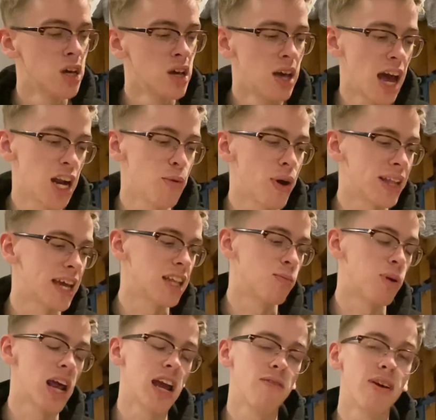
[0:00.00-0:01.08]
Anyway, they're the
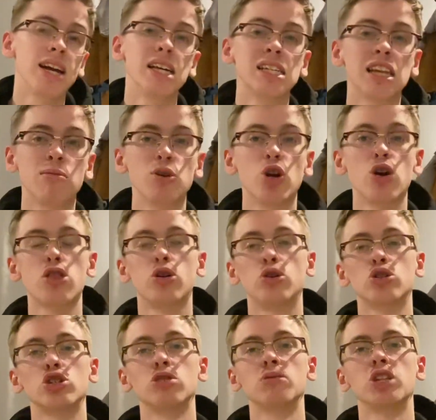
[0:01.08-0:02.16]
player ratings. Let me know your thoughts
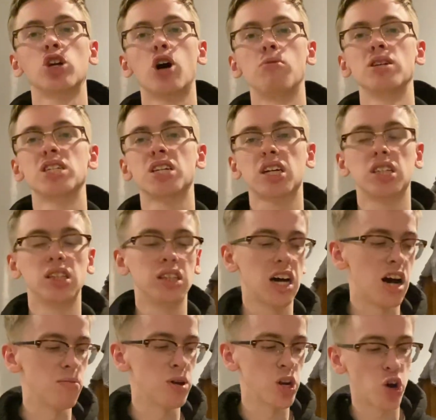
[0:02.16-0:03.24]
on them in the comment section down
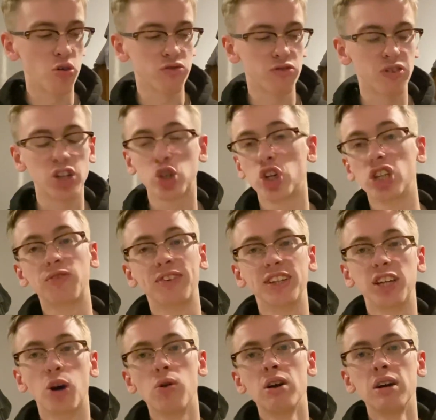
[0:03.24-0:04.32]
below. If you've enjoyed the
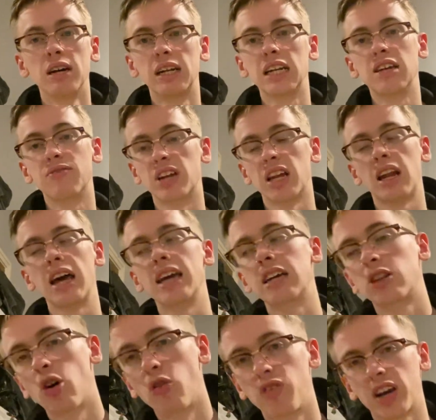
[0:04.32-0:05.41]
video, leave it a like.
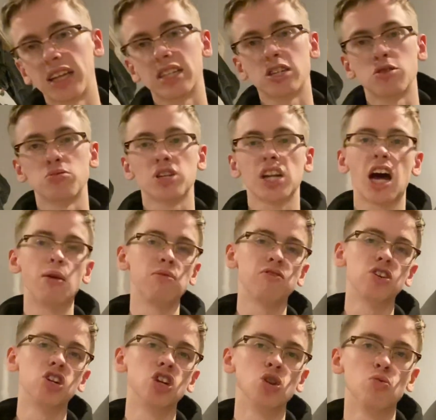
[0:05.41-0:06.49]
Don't forget to subscribe if you're
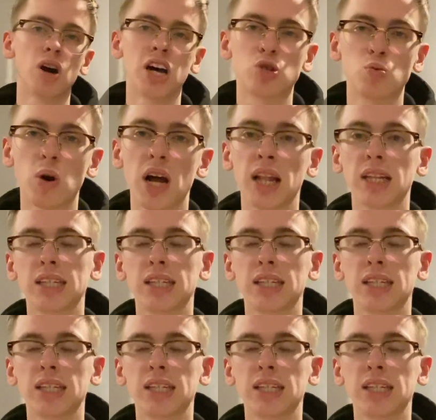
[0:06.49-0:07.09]
new as well.